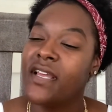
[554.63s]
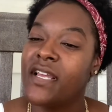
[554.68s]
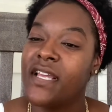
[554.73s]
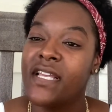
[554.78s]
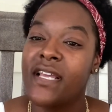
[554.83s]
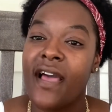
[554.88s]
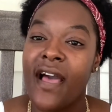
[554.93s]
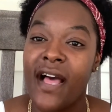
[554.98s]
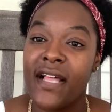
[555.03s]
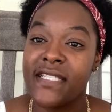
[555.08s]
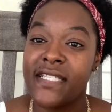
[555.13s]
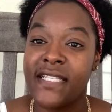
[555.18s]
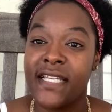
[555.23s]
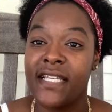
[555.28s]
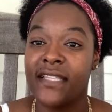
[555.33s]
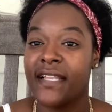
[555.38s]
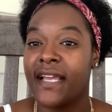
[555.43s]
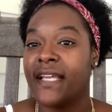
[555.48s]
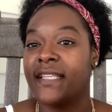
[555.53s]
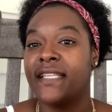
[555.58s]
content
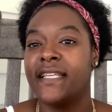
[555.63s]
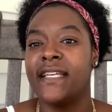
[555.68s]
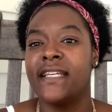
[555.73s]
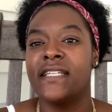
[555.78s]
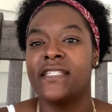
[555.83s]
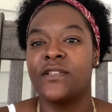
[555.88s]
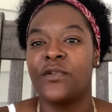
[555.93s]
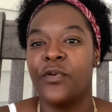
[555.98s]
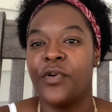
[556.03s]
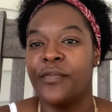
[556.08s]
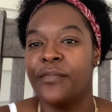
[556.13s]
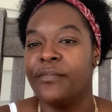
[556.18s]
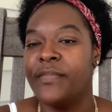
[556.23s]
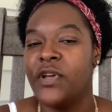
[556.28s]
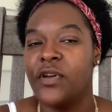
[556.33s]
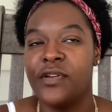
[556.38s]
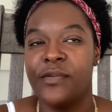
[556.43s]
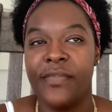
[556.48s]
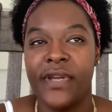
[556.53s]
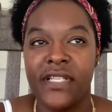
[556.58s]
like this on
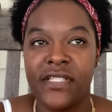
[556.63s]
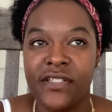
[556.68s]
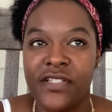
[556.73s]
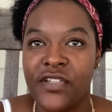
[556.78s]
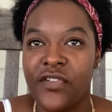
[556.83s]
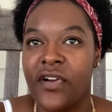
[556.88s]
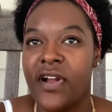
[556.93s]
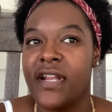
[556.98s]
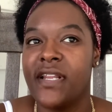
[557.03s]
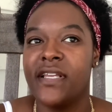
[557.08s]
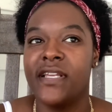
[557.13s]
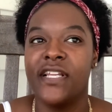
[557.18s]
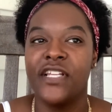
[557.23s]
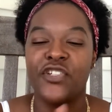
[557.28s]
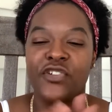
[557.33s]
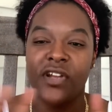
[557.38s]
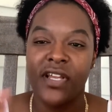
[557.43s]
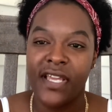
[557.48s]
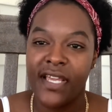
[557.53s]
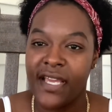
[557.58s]
building business credit,
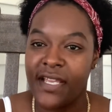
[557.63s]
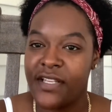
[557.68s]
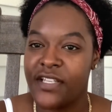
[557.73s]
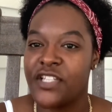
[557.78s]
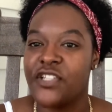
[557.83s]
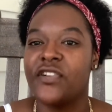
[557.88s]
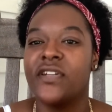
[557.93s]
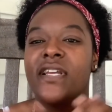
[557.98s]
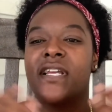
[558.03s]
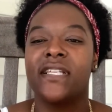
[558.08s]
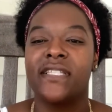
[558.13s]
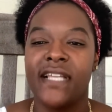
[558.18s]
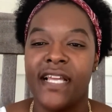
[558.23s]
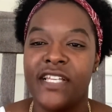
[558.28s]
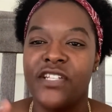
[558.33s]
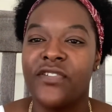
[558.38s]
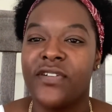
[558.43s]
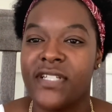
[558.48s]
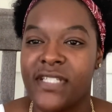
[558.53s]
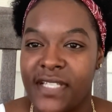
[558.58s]
trucking industry,
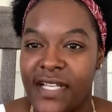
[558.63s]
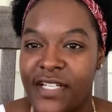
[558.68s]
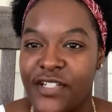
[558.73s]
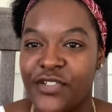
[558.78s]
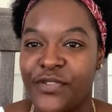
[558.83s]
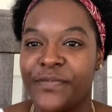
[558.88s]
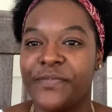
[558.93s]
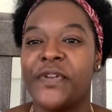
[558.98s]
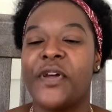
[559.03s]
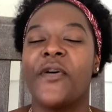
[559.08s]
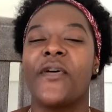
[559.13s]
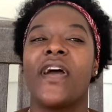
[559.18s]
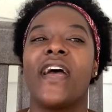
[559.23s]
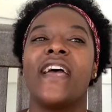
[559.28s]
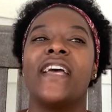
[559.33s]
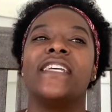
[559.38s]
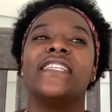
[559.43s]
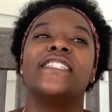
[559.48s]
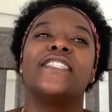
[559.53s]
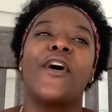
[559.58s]
etc., etc.
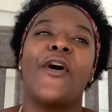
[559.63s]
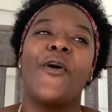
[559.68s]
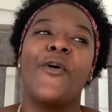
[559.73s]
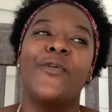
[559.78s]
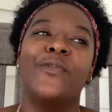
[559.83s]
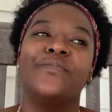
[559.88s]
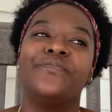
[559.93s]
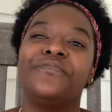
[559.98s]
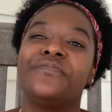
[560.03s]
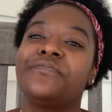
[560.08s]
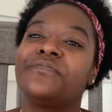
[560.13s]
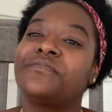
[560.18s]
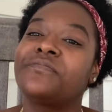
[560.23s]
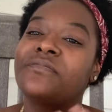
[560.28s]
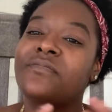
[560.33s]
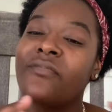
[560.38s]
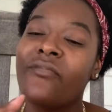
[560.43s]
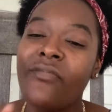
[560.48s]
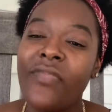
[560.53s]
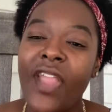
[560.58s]
Okay, so
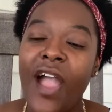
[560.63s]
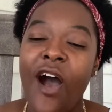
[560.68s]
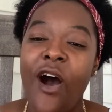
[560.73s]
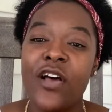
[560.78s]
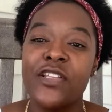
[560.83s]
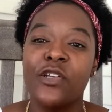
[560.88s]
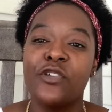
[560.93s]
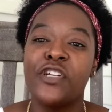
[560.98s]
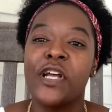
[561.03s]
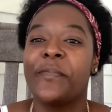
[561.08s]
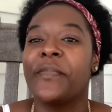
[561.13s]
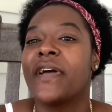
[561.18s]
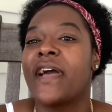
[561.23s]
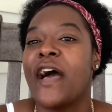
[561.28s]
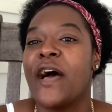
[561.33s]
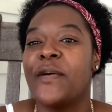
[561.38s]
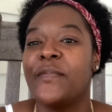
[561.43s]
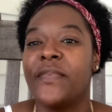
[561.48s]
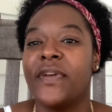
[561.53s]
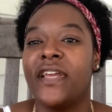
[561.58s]
also drop a
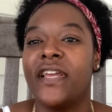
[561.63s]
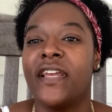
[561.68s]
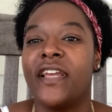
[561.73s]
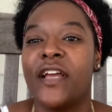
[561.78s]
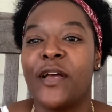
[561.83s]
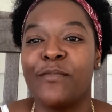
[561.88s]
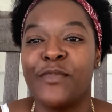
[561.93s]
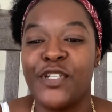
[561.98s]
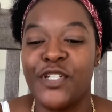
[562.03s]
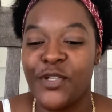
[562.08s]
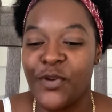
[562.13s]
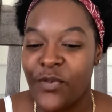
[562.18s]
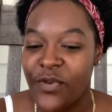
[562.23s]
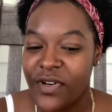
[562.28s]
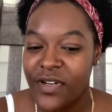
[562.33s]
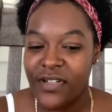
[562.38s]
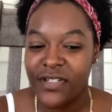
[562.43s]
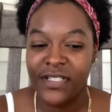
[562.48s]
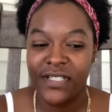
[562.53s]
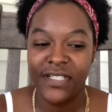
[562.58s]
comment. I'm
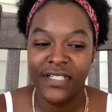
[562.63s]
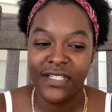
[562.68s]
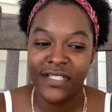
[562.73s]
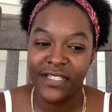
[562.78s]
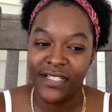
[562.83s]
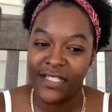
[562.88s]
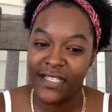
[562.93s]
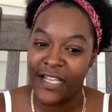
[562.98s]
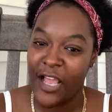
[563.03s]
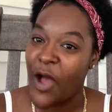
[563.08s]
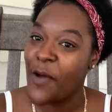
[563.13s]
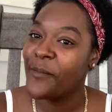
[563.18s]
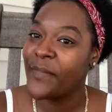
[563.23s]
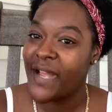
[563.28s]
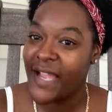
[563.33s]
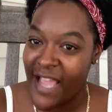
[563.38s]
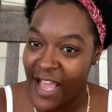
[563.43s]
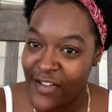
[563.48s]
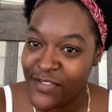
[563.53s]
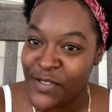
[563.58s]
sure y'all might
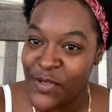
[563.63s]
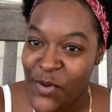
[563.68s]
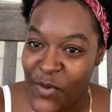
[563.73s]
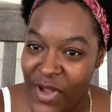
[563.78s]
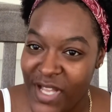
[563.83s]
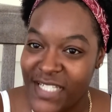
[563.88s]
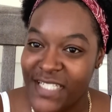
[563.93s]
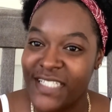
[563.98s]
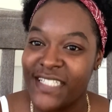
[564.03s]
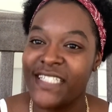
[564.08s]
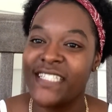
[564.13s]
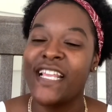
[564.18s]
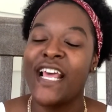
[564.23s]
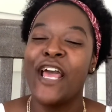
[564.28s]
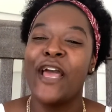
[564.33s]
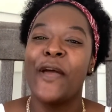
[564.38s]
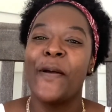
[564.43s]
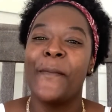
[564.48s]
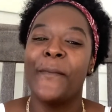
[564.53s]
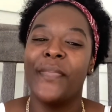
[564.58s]
have some questions,
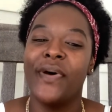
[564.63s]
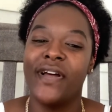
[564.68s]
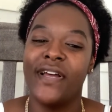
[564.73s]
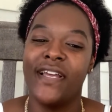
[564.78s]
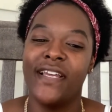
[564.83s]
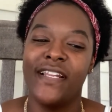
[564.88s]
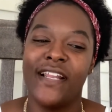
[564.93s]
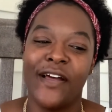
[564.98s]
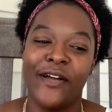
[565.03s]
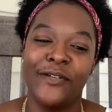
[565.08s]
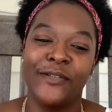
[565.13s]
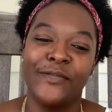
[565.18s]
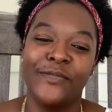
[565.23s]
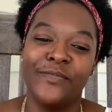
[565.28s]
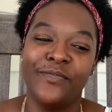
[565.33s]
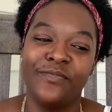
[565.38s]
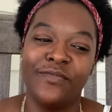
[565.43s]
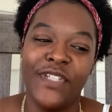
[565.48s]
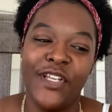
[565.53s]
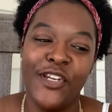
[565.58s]
but
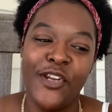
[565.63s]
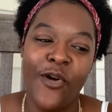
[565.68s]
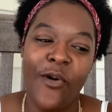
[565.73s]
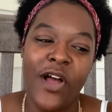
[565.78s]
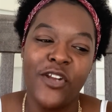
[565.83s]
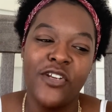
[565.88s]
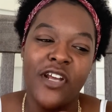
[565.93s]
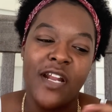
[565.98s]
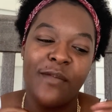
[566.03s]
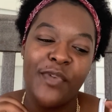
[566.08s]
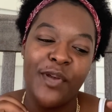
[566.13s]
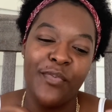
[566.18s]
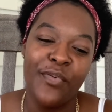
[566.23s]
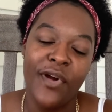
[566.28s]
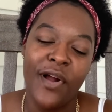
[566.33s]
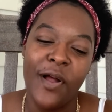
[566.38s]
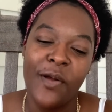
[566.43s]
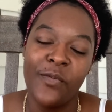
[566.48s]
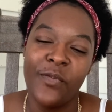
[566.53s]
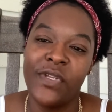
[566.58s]
I try to be
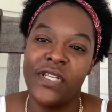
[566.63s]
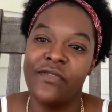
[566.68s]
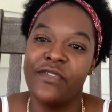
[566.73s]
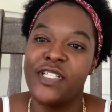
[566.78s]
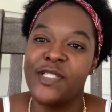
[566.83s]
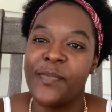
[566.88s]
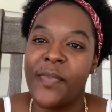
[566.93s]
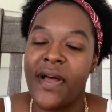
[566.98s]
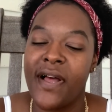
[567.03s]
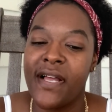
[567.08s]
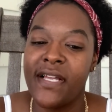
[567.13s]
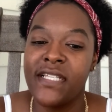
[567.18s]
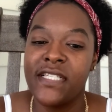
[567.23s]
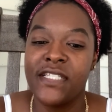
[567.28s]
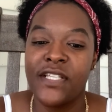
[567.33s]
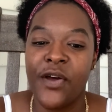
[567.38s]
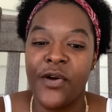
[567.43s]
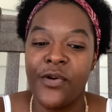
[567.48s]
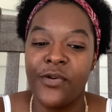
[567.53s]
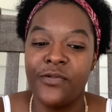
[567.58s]
prompt with the response.
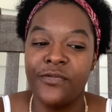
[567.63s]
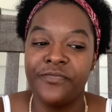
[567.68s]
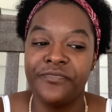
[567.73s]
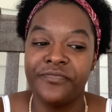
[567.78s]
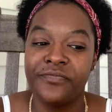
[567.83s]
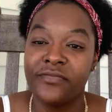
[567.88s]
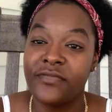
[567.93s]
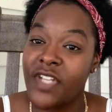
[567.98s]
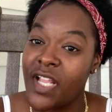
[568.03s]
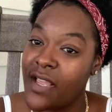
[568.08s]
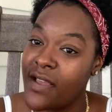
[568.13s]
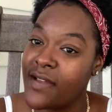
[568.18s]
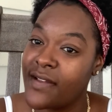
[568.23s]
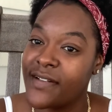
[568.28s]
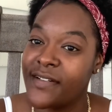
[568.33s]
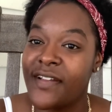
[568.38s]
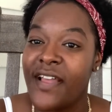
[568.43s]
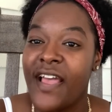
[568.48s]
So yeah,